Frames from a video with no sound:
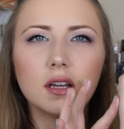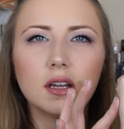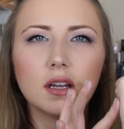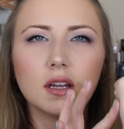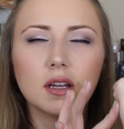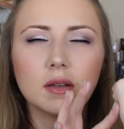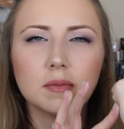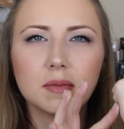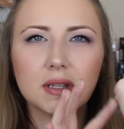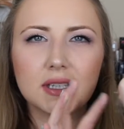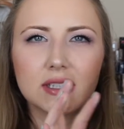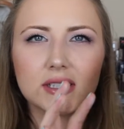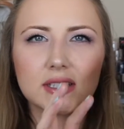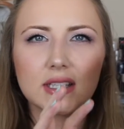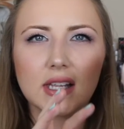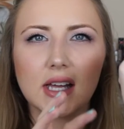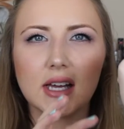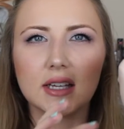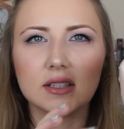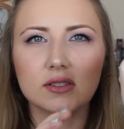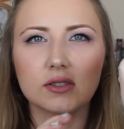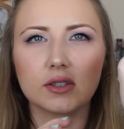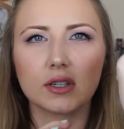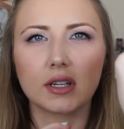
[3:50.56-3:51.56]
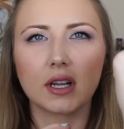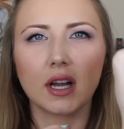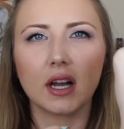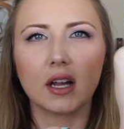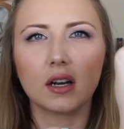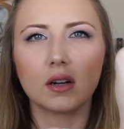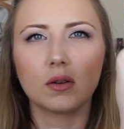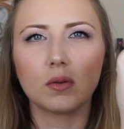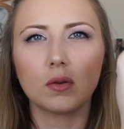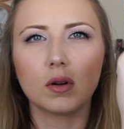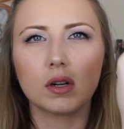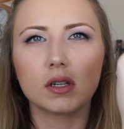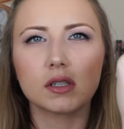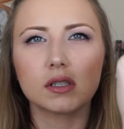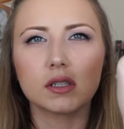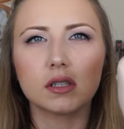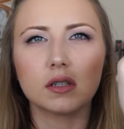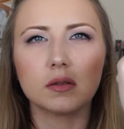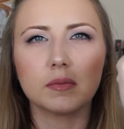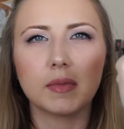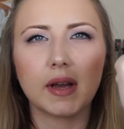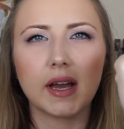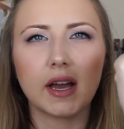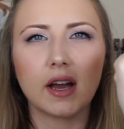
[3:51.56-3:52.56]
And these lights are kind of washing
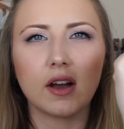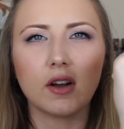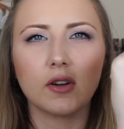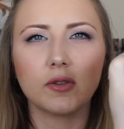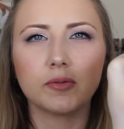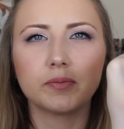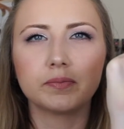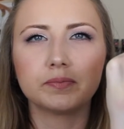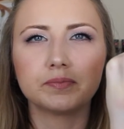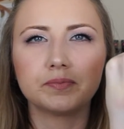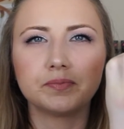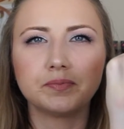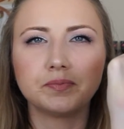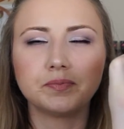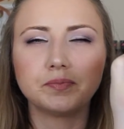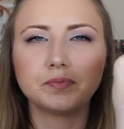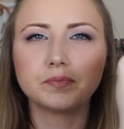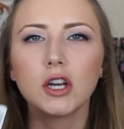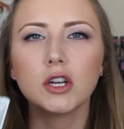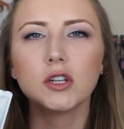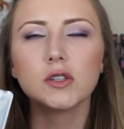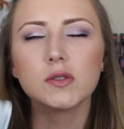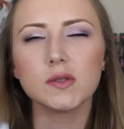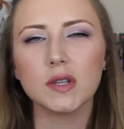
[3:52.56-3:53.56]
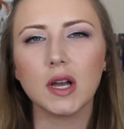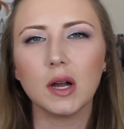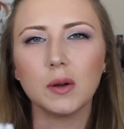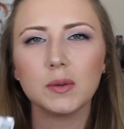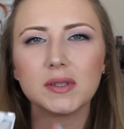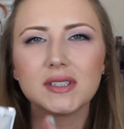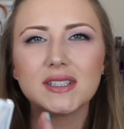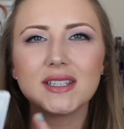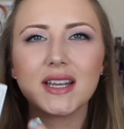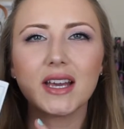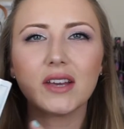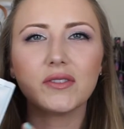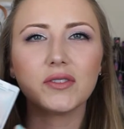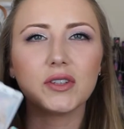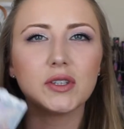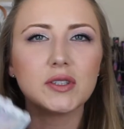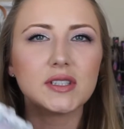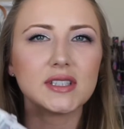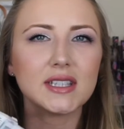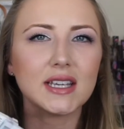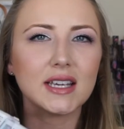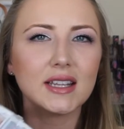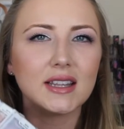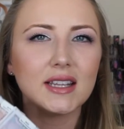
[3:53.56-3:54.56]
them out. So I would say if you
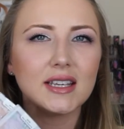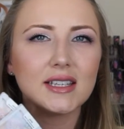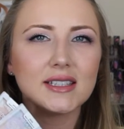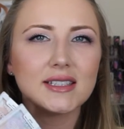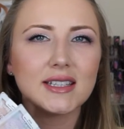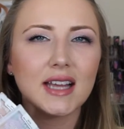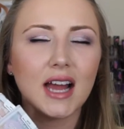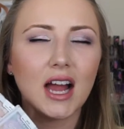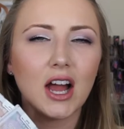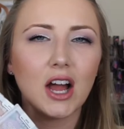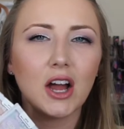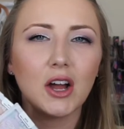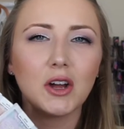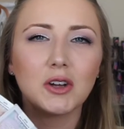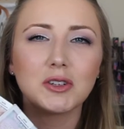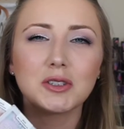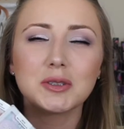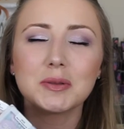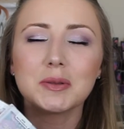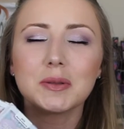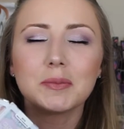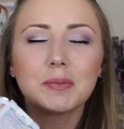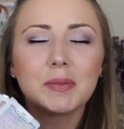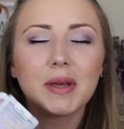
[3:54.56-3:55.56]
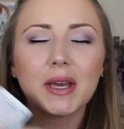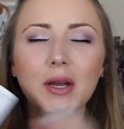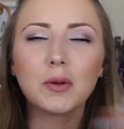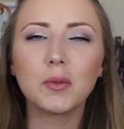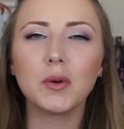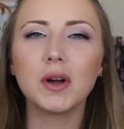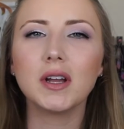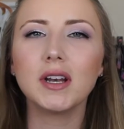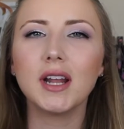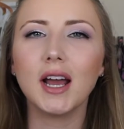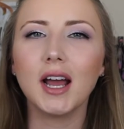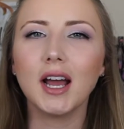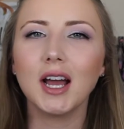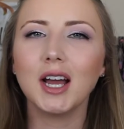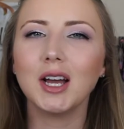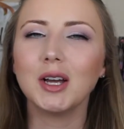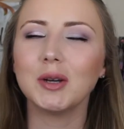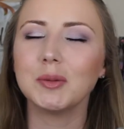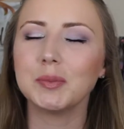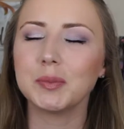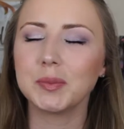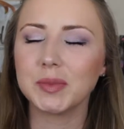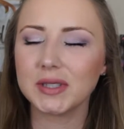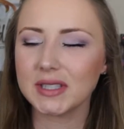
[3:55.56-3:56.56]
see these out, pick one
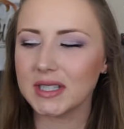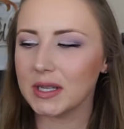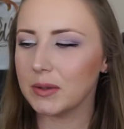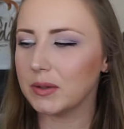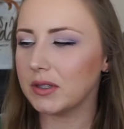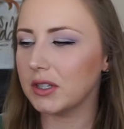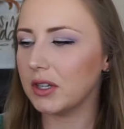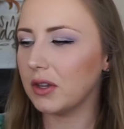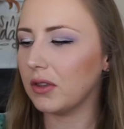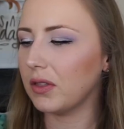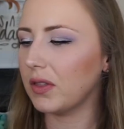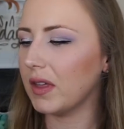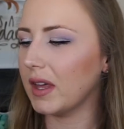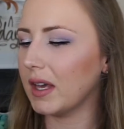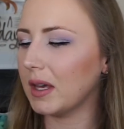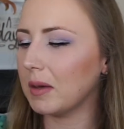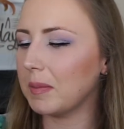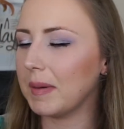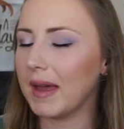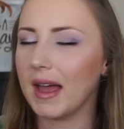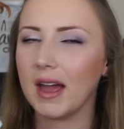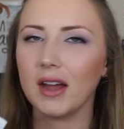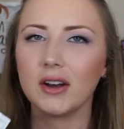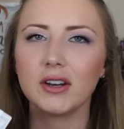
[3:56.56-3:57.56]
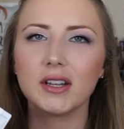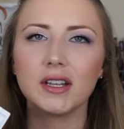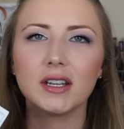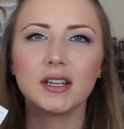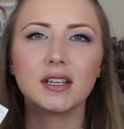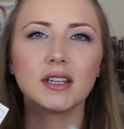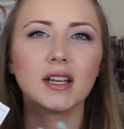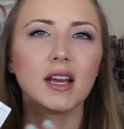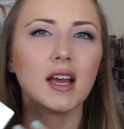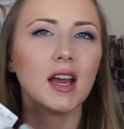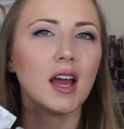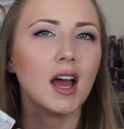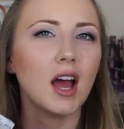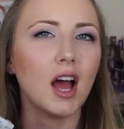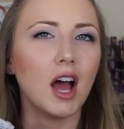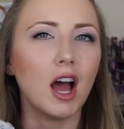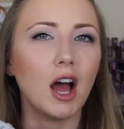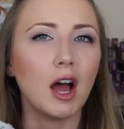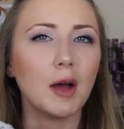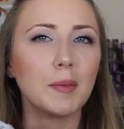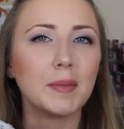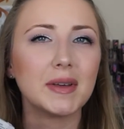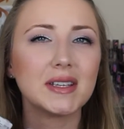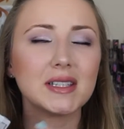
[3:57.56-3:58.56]
up, see what you think about it.
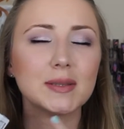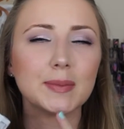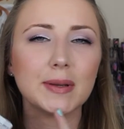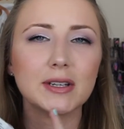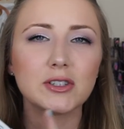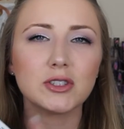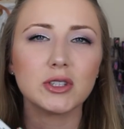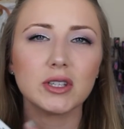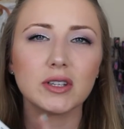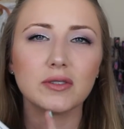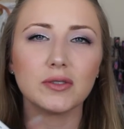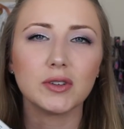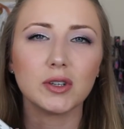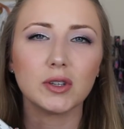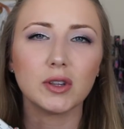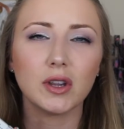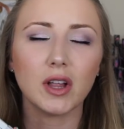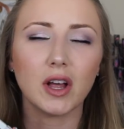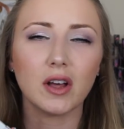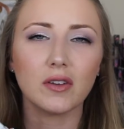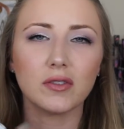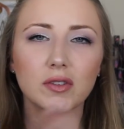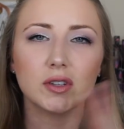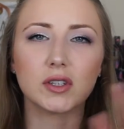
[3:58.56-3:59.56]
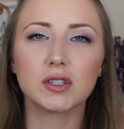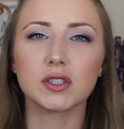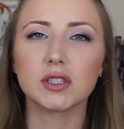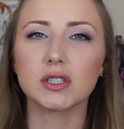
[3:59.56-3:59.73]
Um, especially if you love a